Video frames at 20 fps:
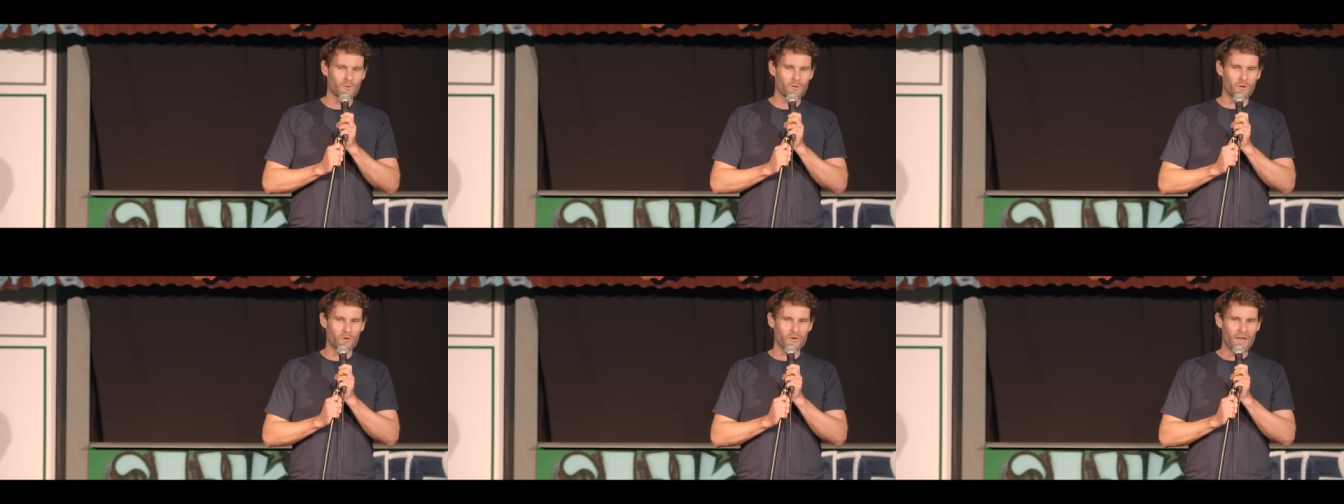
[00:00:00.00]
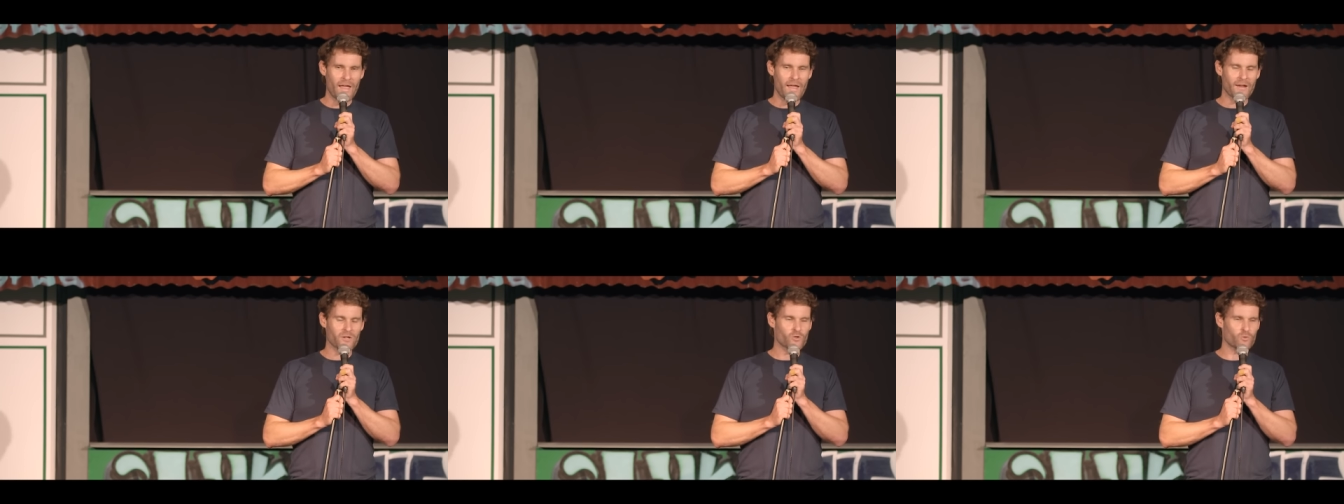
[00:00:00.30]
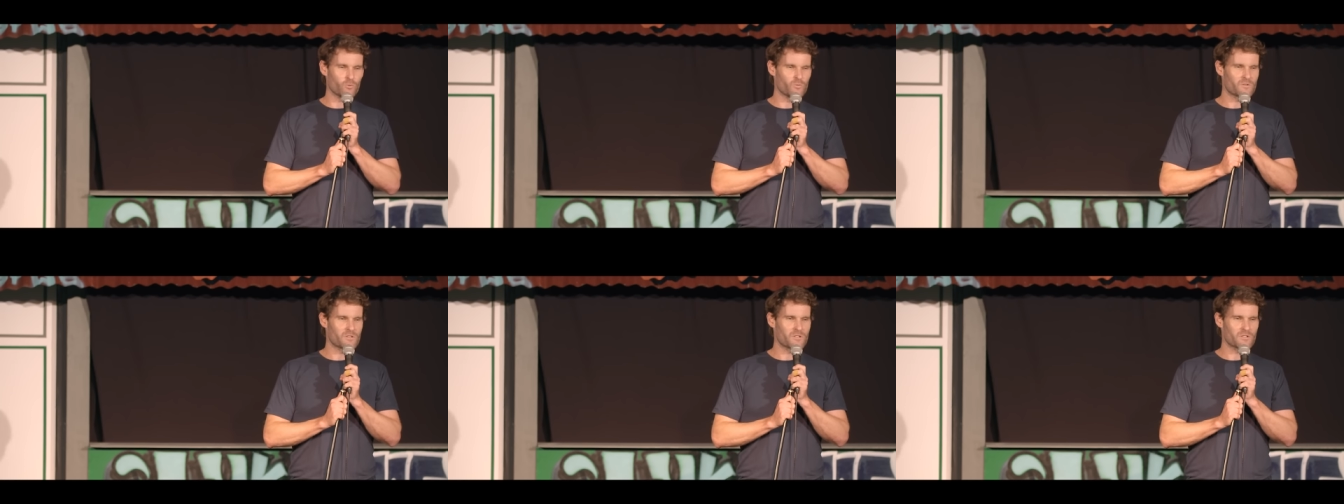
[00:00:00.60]
on
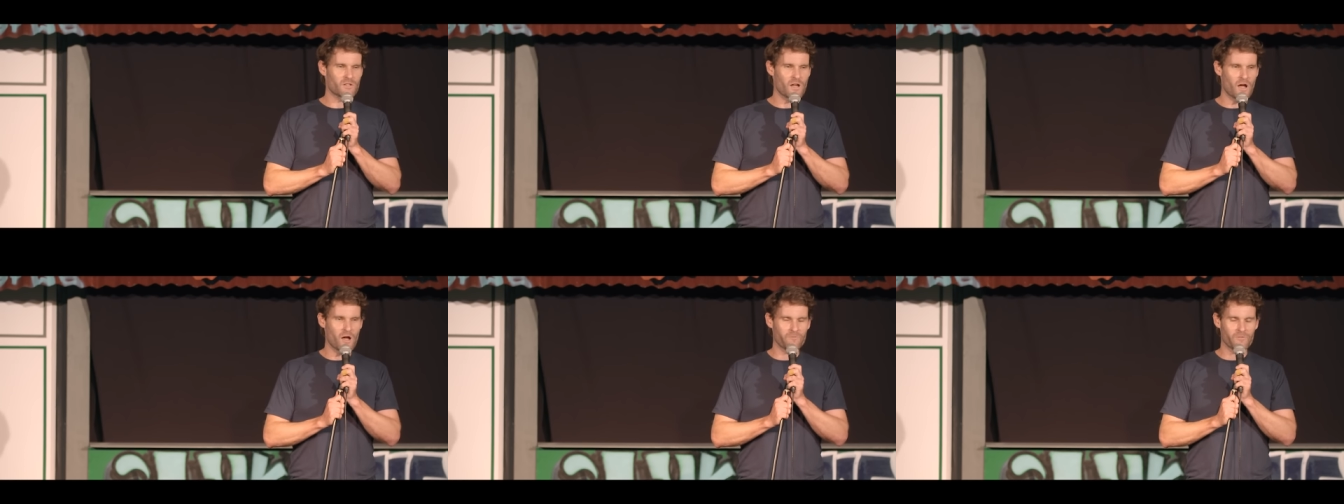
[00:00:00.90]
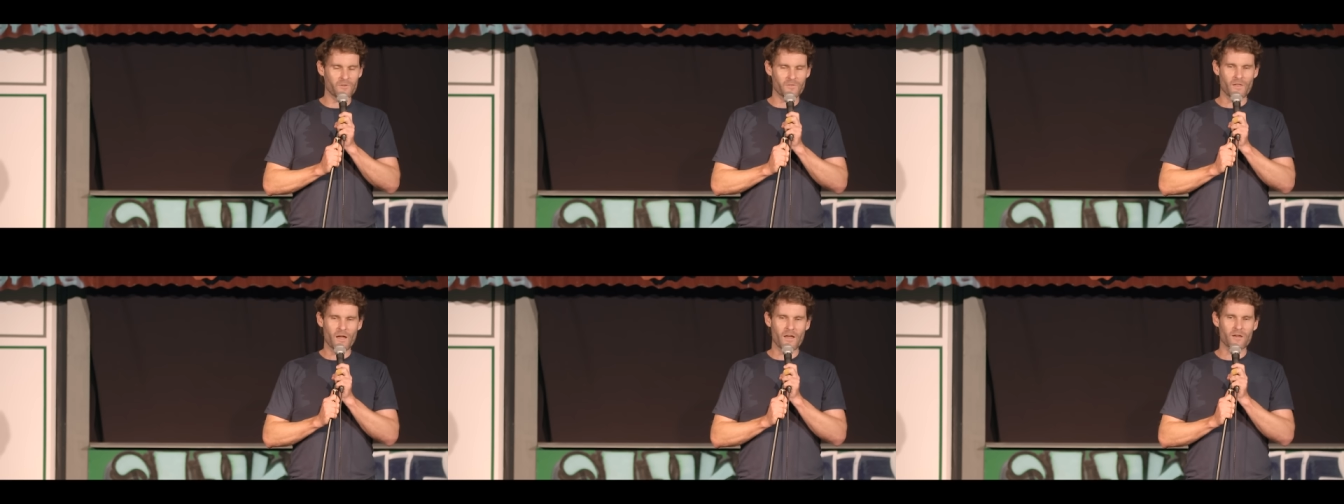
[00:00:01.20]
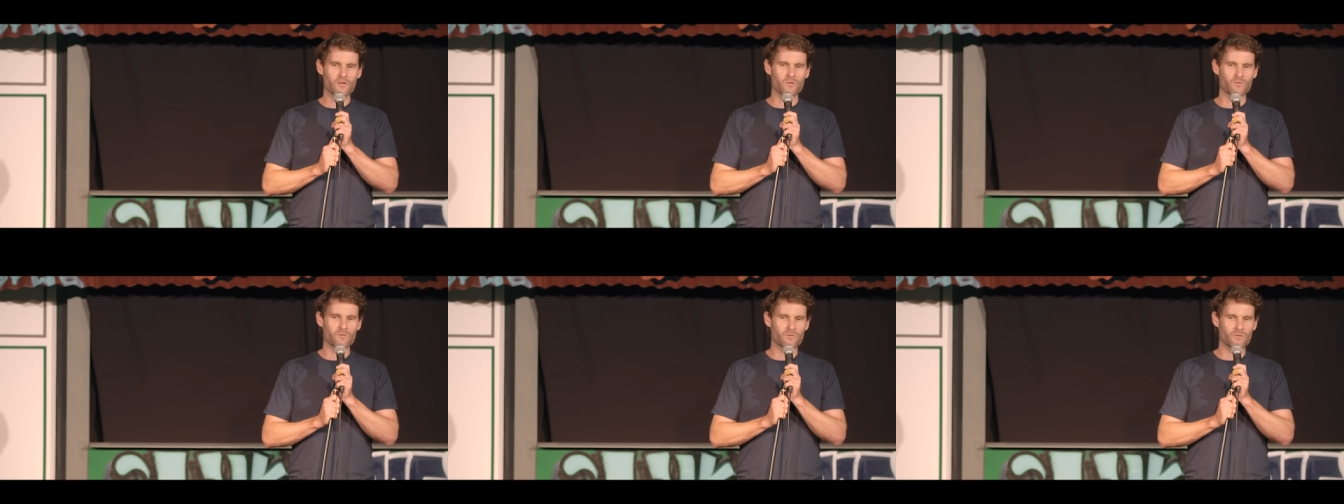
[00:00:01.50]
actual stuff that they
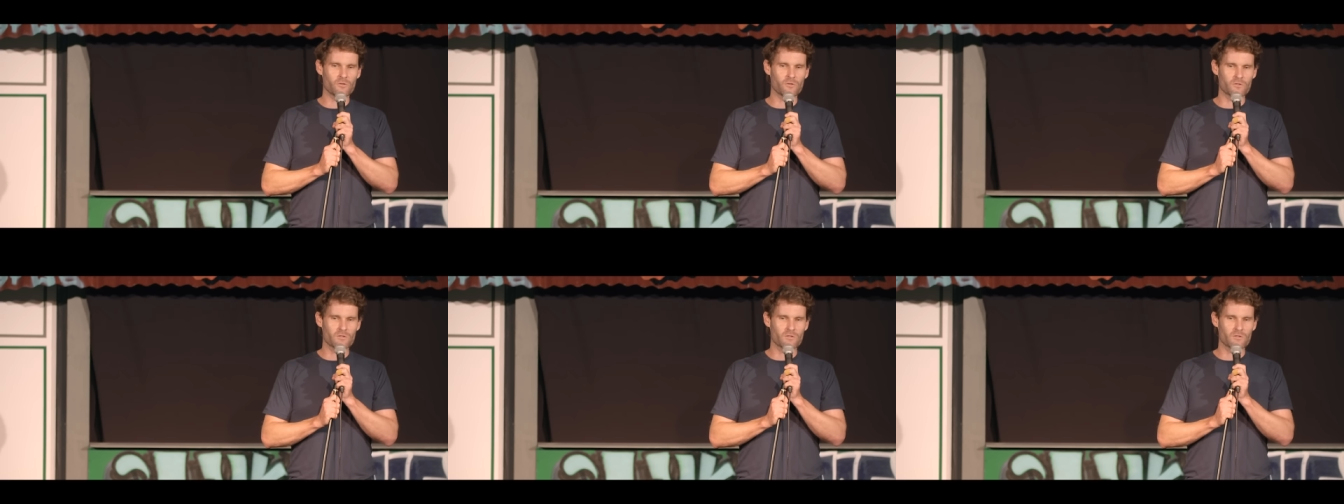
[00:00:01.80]
can do.